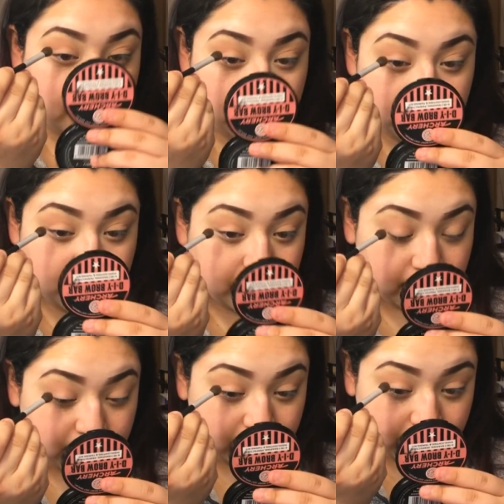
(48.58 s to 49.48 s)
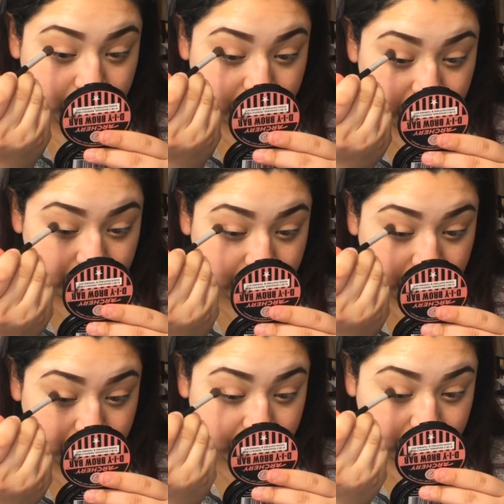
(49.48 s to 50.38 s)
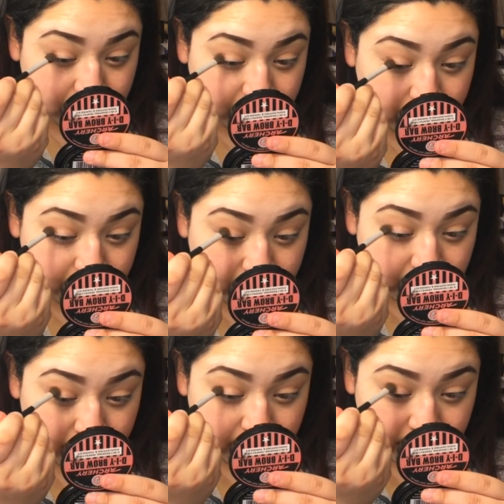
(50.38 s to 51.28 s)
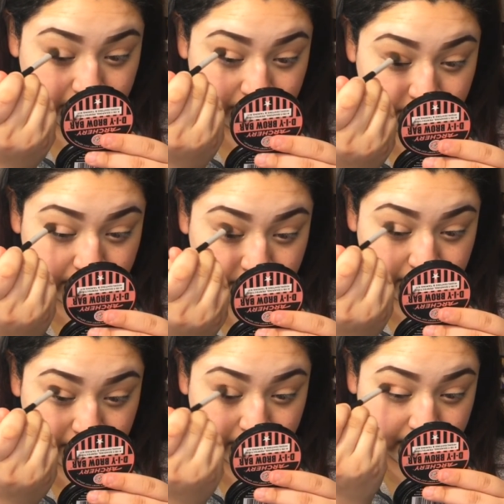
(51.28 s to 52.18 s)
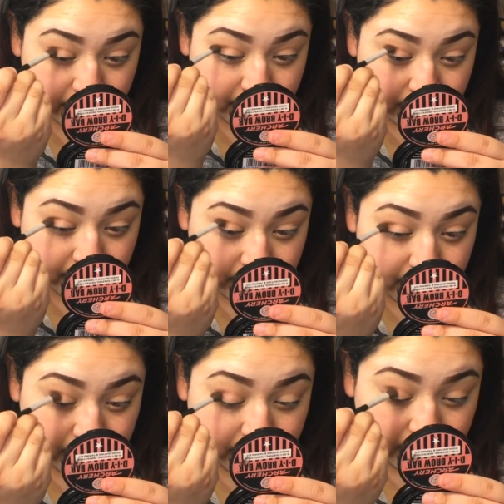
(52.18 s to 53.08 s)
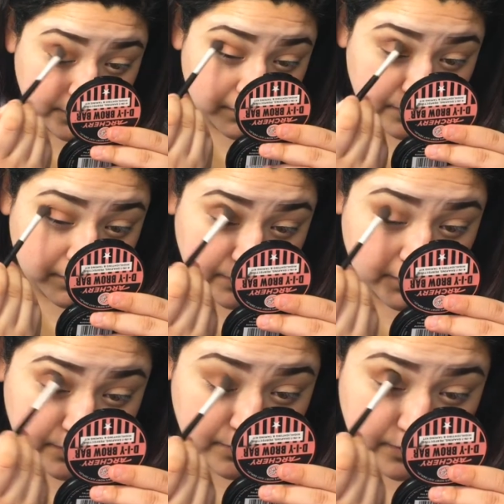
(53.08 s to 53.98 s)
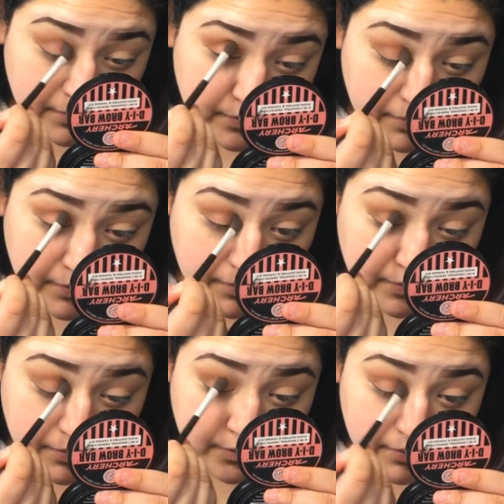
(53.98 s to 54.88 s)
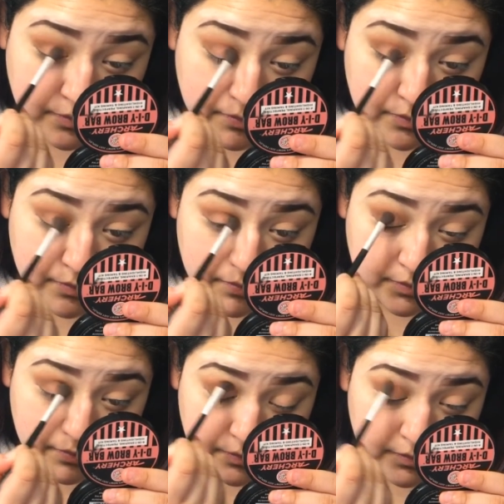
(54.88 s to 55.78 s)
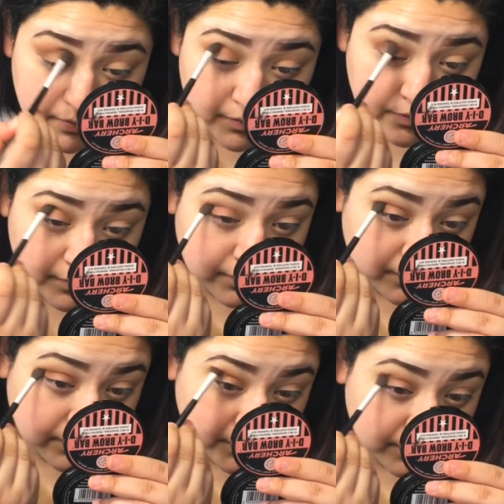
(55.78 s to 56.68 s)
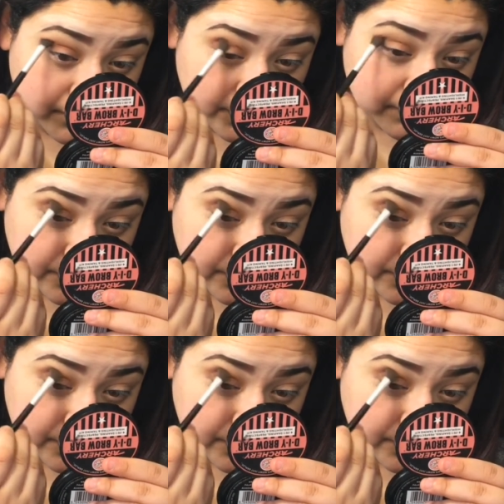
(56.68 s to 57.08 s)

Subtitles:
brown shade. This palette, as you guys know, it's really pigmented, so a little product goes along the way. So you want to make